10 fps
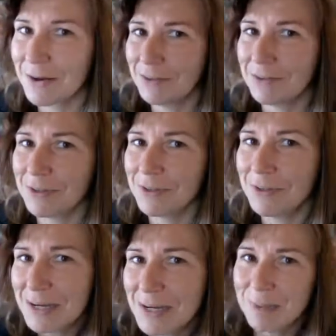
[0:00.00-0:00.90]
of you,
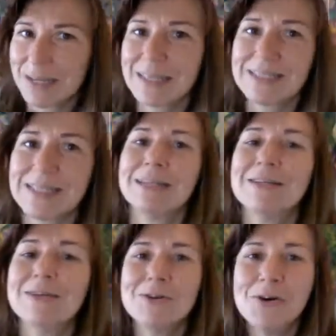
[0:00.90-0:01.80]
because I
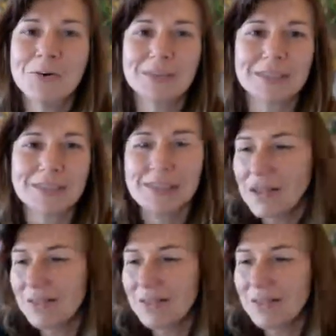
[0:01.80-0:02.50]
know this,